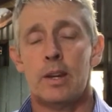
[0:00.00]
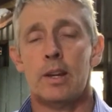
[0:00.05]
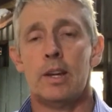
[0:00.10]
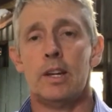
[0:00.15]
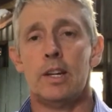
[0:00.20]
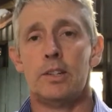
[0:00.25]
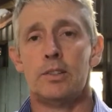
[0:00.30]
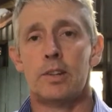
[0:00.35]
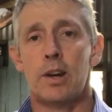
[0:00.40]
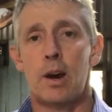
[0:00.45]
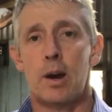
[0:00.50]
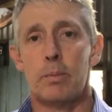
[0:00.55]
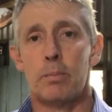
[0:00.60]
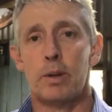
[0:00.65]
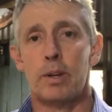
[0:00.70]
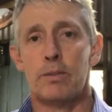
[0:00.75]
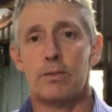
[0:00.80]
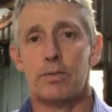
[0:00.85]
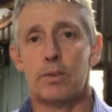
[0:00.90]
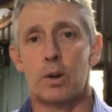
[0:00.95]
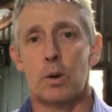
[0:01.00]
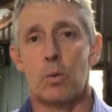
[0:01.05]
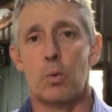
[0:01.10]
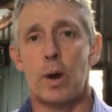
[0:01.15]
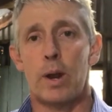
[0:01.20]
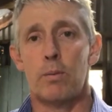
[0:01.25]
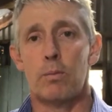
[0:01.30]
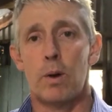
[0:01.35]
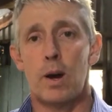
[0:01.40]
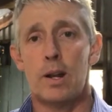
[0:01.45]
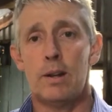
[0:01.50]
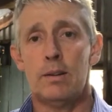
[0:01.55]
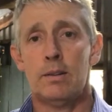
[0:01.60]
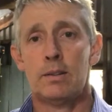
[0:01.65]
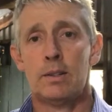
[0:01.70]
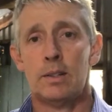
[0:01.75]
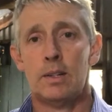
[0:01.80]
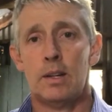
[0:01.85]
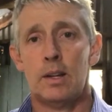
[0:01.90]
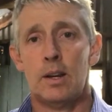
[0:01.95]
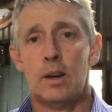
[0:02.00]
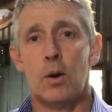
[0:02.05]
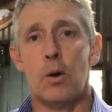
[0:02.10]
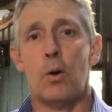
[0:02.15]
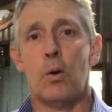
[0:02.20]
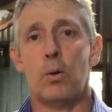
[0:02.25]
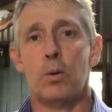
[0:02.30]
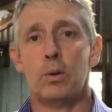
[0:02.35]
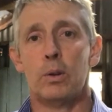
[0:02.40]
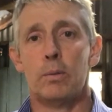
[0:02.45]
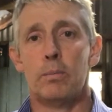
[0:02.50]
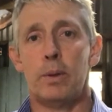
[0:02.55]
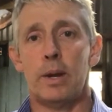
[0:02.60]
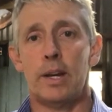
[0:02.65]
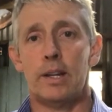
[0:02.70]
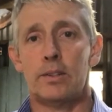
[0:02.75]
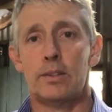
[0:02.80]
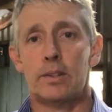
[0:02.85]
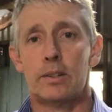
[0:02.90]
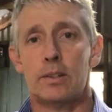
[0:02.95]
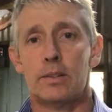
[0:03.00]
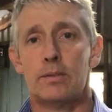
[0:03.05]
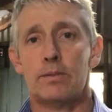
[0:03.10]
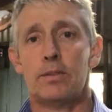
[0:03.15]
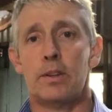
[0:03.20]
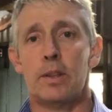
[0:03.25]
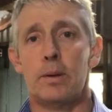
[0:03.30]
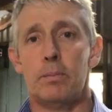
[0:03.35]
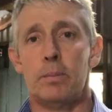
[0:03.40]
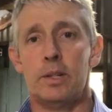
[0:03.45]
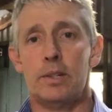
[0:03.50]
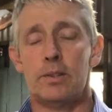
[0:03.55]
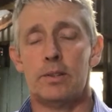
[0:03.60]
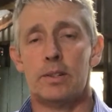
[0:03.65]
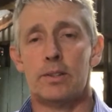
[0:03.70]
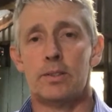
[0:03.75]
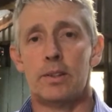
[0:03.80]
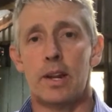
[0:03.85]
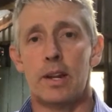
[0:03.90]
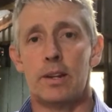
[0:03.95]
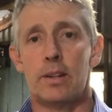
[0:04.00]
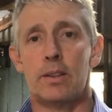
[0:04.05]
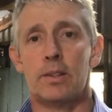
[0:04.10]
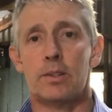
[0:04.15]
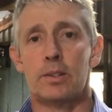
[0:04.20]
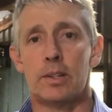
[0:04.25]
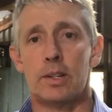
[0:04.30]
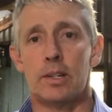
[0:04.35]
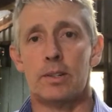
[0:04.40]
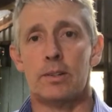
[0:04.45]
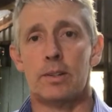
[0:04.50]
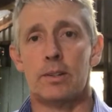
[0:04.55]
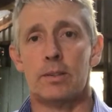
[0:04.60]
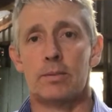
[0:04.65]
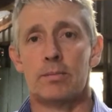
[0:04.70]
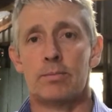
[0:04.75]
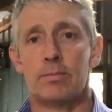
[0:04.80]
Here's hoping for a wet one. All the best for the business end of the season.